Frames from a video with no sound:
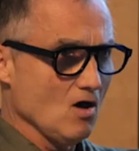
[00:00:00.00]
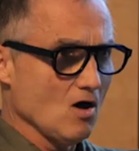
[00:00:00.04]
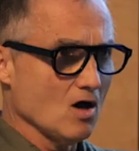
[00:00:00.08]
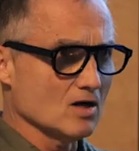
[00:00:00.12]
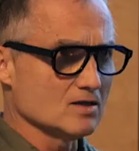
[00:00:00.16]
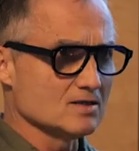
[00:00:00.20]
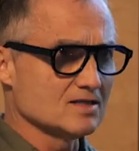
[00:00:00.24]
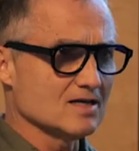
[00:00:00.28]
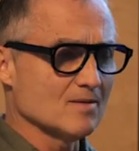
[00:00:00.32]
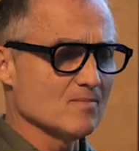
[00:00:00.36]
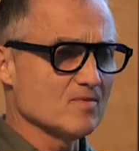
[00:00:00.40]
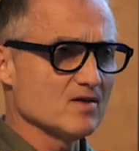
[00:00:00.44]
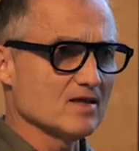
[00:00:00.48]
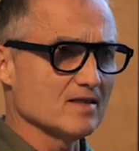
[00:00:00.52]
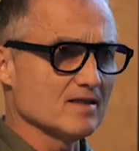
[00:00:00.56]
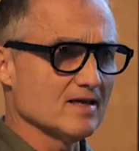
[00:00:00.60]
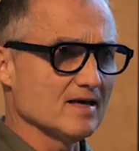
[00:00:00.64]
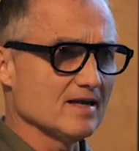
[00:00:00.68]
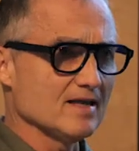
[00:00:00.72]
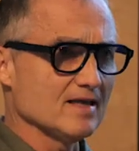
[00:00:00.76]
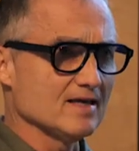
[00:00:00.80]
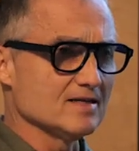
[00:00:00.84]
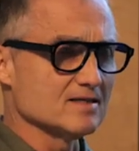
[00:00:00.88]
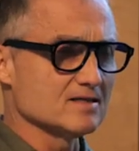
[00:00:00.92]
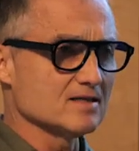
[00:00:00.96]
on something
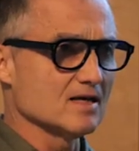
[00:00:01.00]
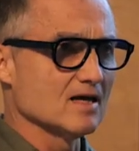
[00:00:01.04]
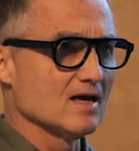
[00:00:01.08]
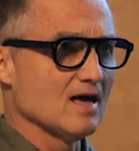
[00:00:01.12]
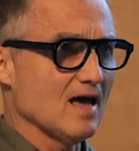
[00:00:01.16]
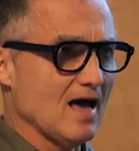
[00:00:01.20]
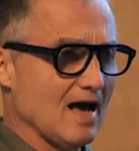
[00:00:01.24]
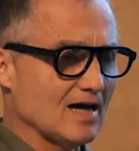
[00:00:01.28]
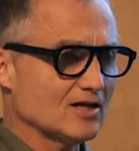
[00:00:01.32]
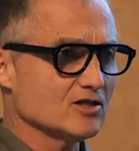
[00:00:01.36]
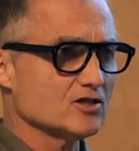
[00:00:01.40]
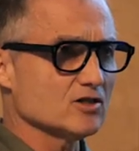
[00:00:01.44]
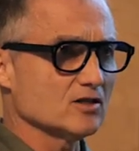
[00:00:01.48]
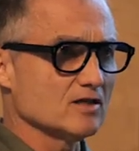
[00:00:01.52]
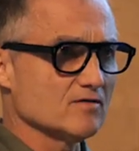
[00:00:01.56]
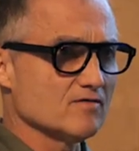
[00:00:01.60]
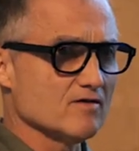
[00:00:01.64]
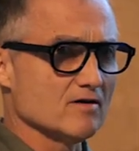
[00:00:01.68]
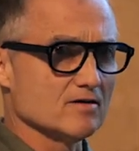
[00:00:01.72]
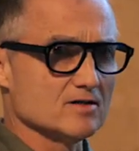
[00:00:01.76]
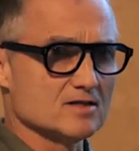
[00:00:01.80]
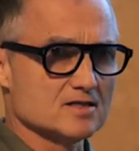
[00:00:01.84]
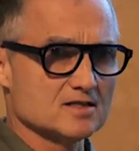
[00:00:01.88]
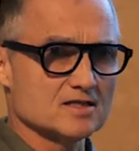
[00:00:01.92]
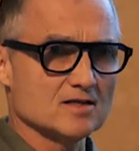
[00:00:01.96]
that is actually
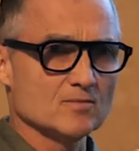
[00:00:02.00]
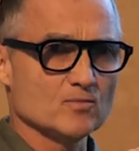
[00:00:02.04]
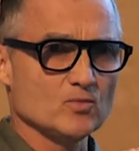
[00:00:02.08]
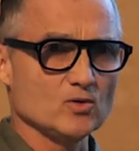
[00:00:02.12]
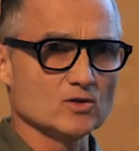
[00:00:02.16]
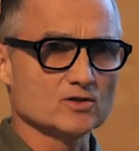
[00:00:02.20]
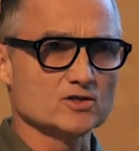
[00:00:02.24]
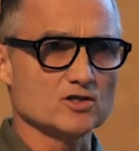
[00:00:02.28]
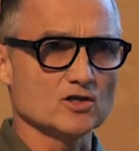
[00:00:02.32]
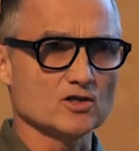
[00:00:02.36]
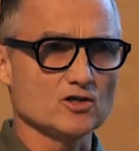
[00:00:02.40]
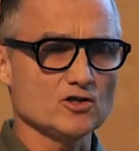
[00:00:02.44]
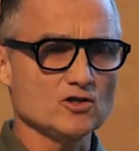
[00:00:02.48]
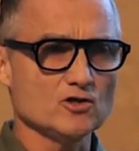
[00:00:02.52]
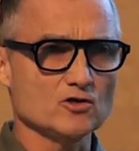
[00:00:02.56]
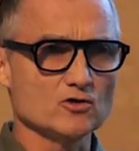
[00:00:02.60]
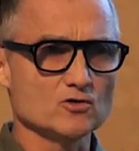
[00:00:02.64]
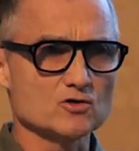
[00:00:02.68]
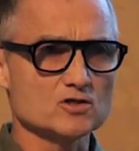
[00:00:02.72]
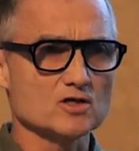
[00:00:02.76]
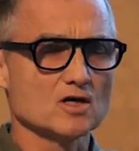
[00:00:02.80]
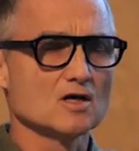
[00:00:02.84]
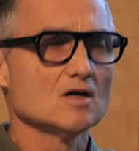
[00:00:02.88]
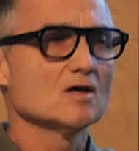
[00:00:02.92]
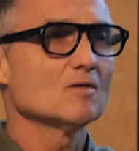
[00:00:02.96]
very simple to
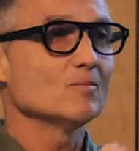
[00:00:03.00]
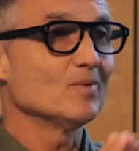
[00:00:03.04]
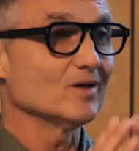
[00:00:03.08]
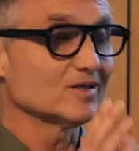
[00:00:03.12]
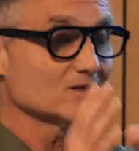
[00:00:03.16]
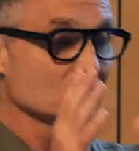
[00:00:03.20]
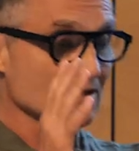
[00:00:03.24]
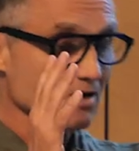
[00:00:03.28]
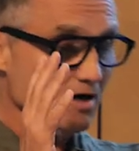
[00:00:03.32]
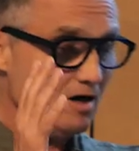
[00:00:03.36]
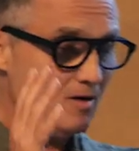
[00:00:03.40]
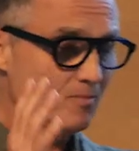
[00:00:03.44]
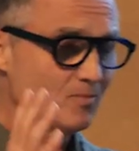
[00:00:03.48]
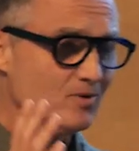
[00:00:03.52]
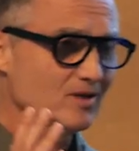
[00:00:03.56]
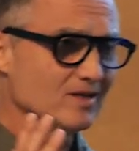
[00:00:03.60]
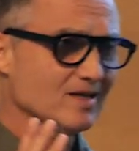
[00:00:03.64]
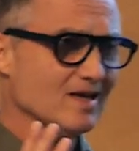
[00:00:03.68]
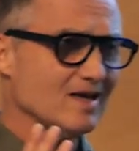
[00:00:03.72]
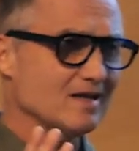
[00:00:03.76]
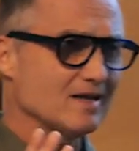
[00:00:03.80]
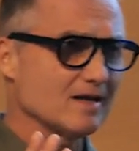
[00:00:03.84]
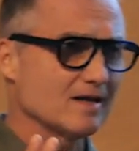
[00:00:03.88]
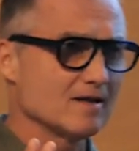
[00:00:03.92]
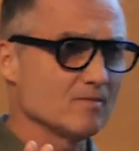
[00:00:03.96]
use, but
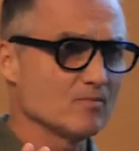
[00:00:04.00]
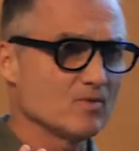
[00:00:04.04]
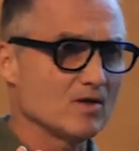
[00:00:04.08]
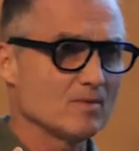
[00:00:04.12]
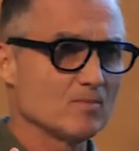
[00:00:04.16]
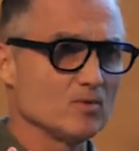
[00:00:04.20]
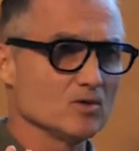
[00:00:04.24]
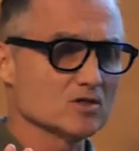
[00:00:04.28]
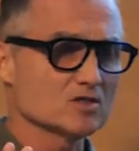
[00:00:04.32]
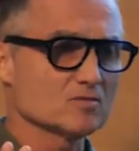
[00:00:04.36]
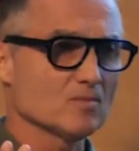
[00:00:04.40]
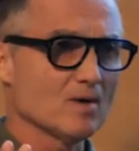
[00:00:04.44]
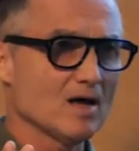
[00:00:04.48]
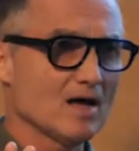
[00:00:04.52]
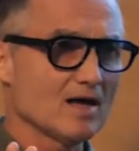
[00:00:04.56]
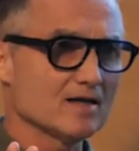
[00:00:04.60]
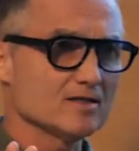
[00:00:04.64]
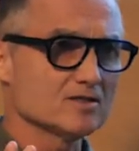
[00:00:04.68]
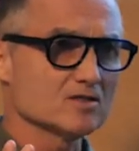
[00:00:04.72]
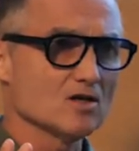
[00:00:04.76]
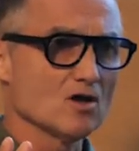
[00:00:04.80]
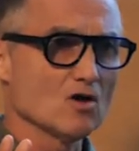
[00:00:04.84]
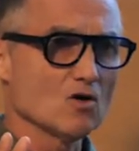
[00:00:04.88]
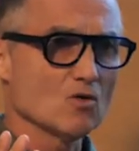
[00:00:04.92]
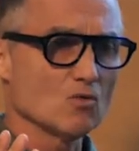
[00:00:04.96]
complicated in people's
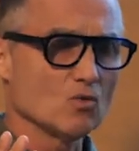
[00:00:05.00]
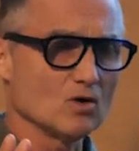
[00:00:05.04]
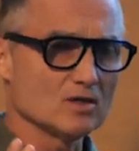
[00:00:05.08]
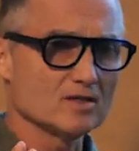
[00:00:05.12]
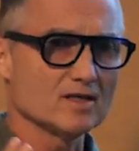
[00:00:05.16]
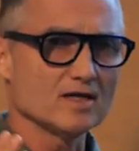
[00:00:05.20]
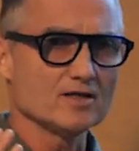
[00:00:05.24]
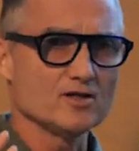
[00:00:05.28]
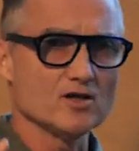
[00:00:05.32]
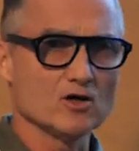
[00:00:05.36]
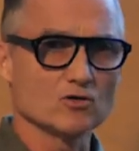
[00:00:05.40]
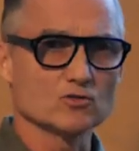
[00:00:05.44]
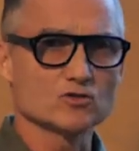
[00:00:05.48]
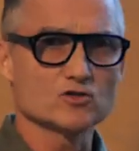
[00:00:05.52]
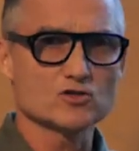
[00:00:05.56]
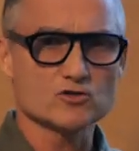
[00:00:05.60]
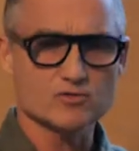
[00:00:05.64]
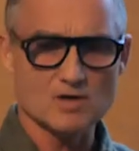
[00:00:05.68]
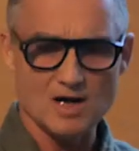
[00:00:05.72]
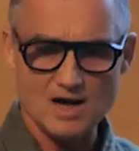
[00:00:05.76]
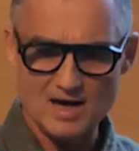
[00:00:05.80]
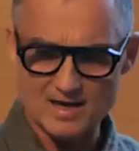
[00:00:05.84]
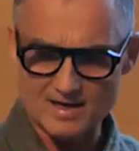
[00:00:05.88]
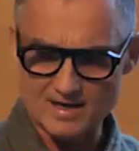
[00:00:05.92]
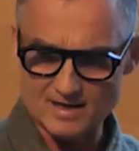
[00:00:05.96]
minds when they don't
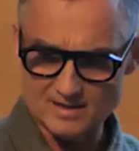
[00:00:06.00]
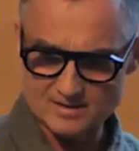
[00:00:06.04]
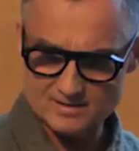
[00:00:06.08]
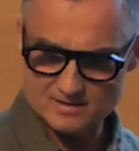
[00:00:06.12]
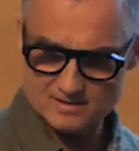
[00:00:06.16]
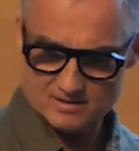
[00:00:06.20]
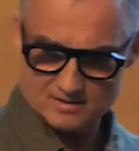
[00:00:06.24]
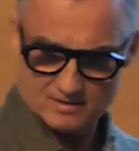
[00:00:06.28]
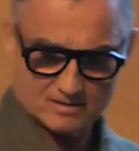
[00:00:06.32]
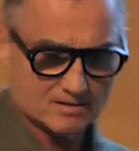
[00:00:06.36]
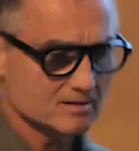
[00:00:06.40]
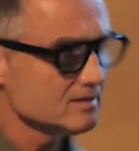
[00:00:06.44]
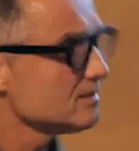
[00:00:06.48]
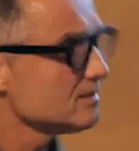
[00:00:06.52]
try it.